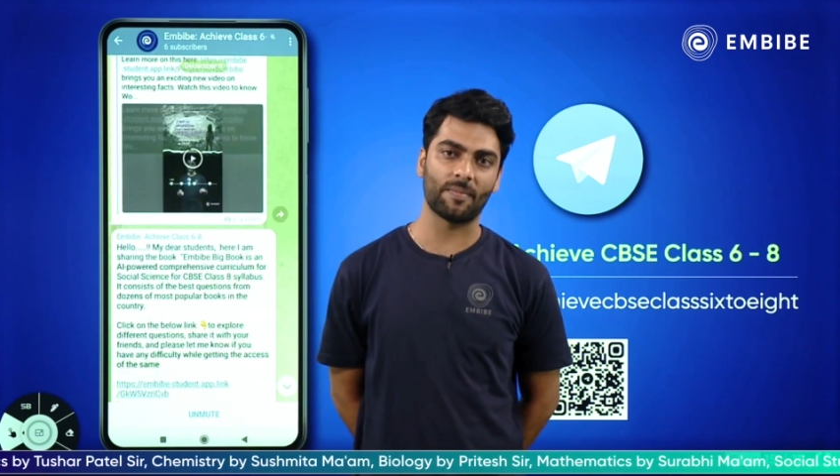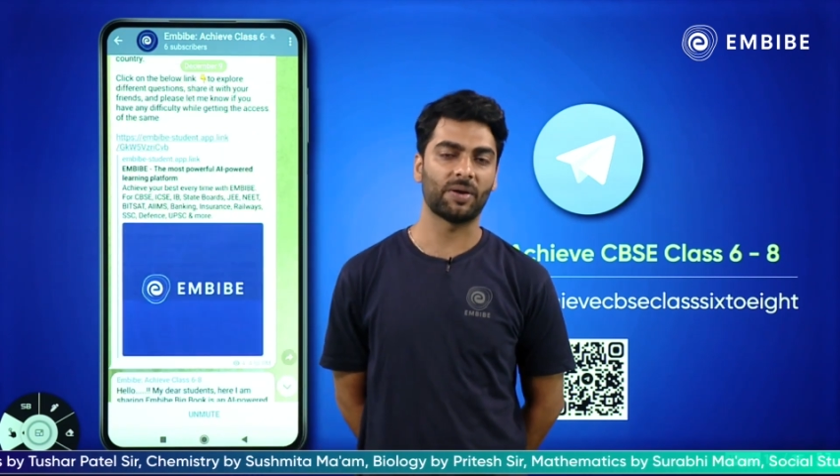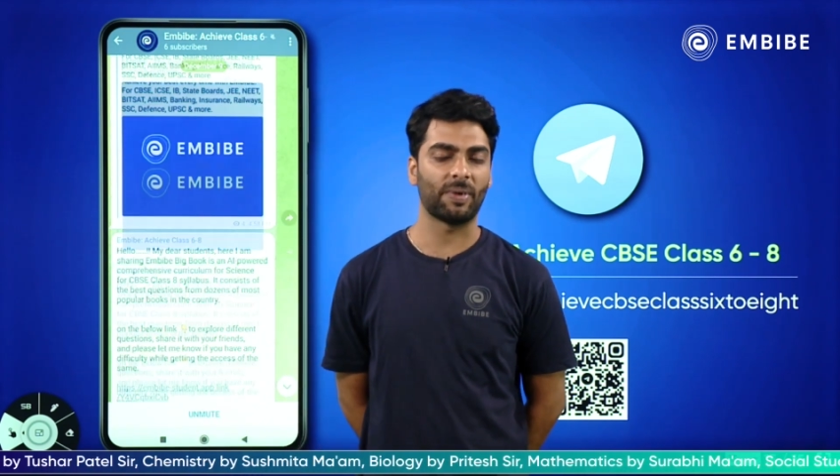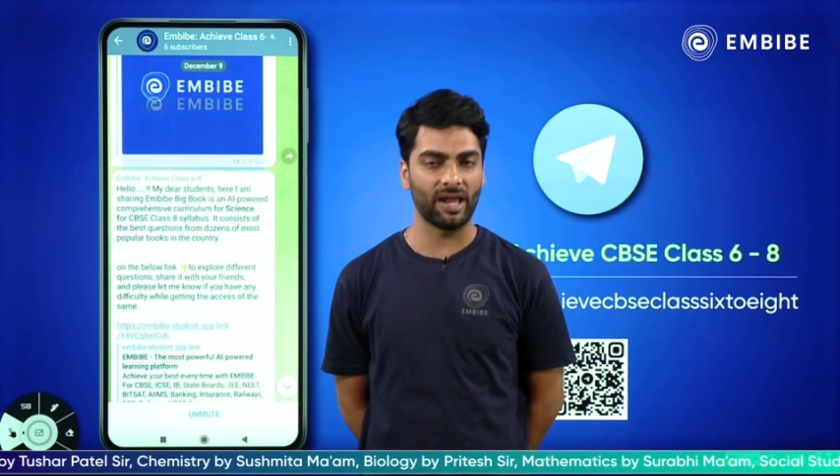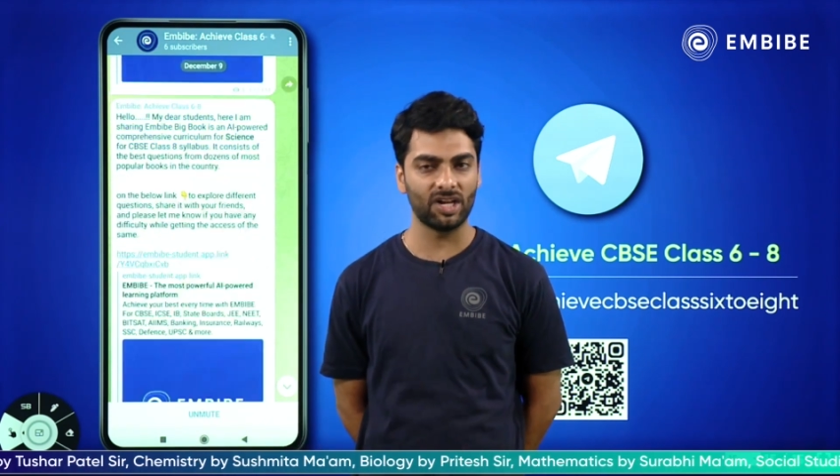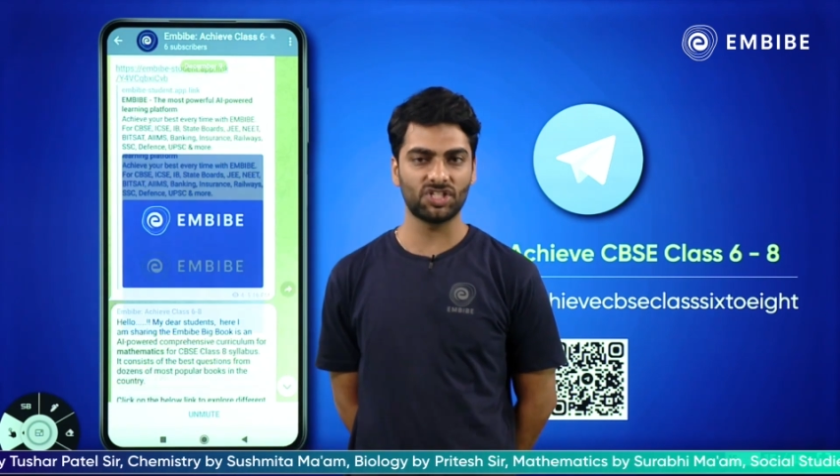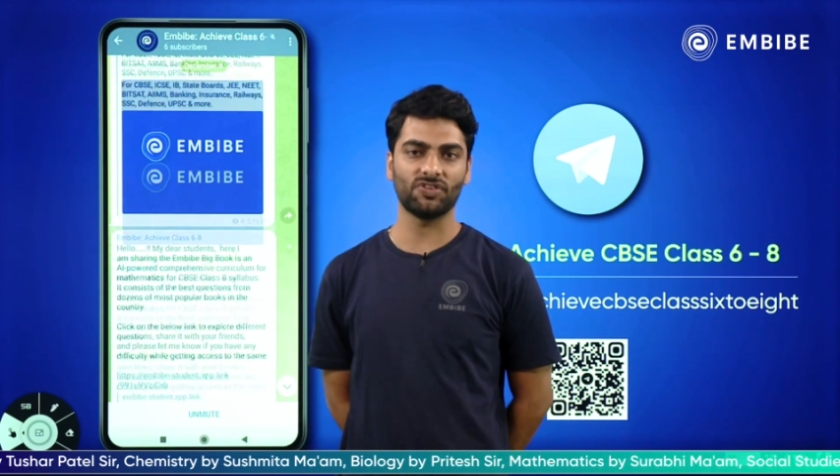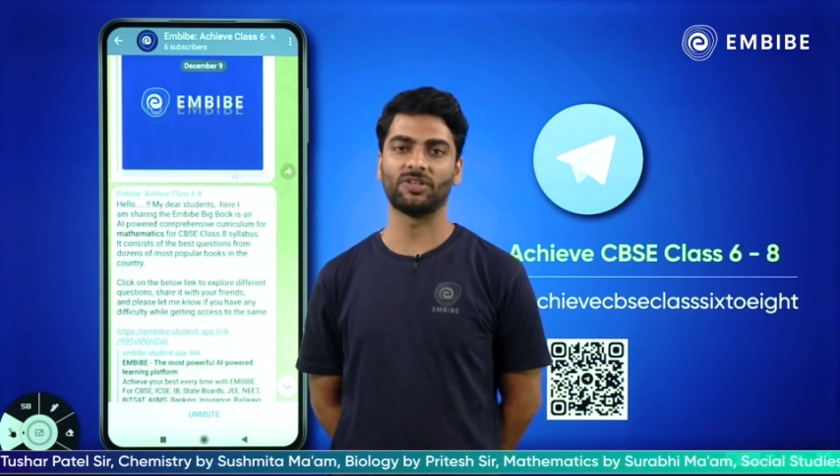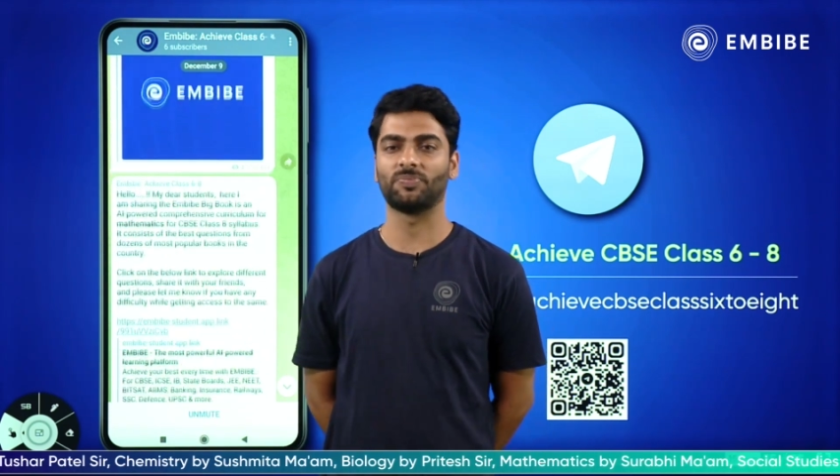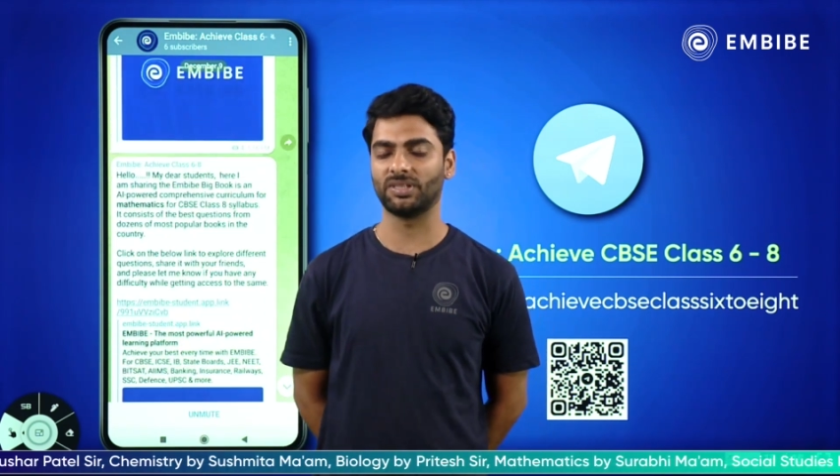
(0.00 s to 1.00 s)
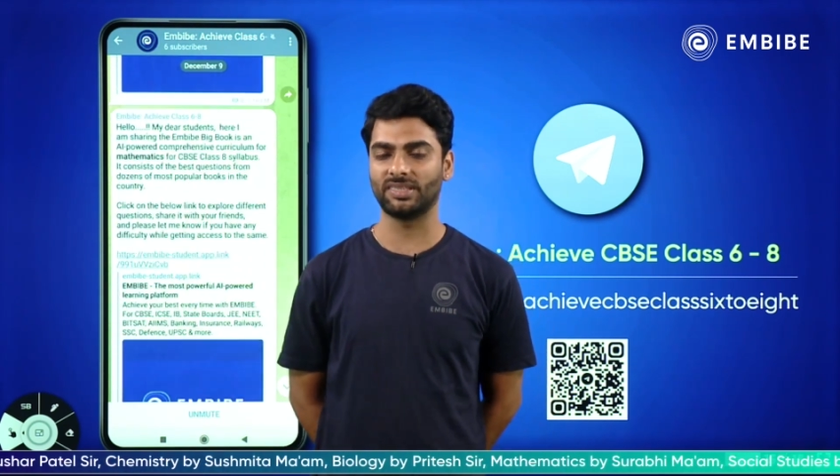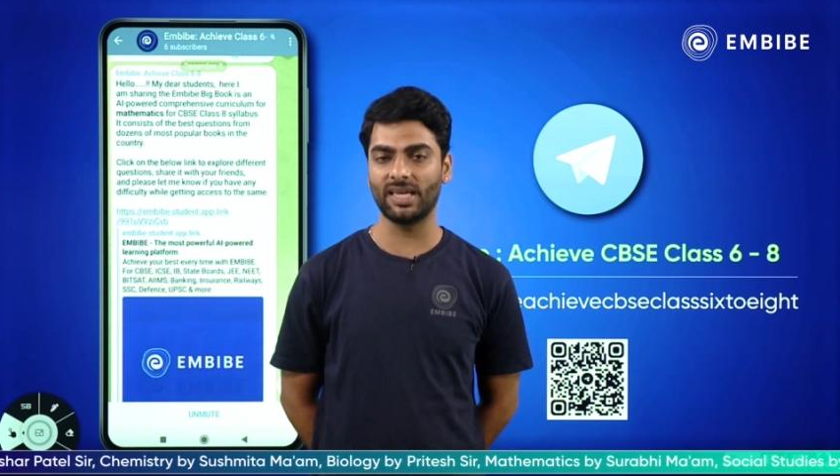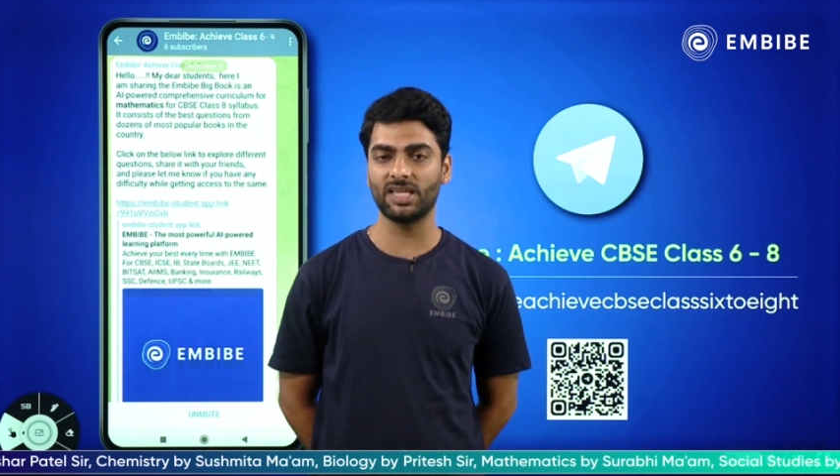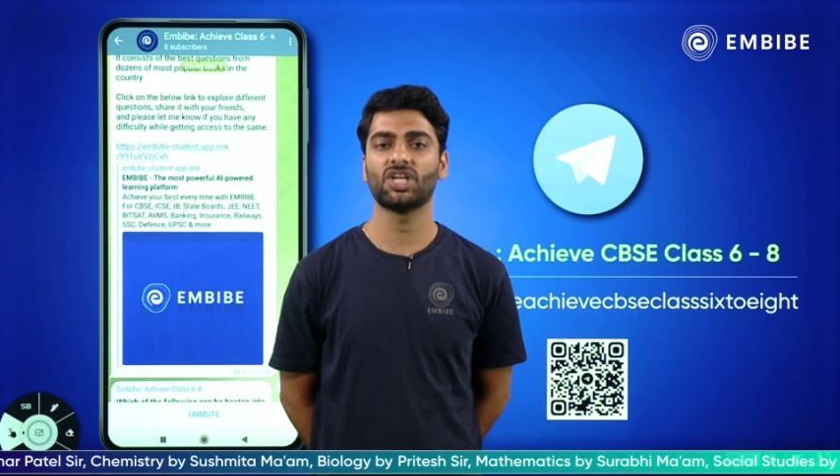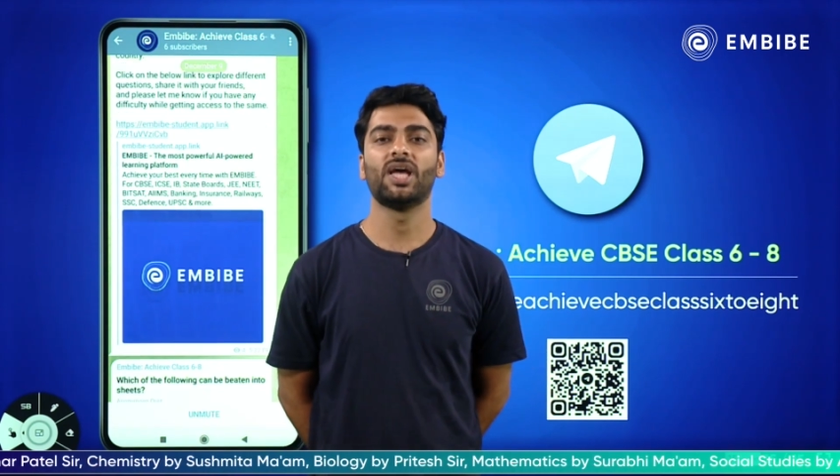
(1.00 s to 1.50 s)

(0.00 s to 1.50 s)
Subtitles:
at Biology with Pritesh.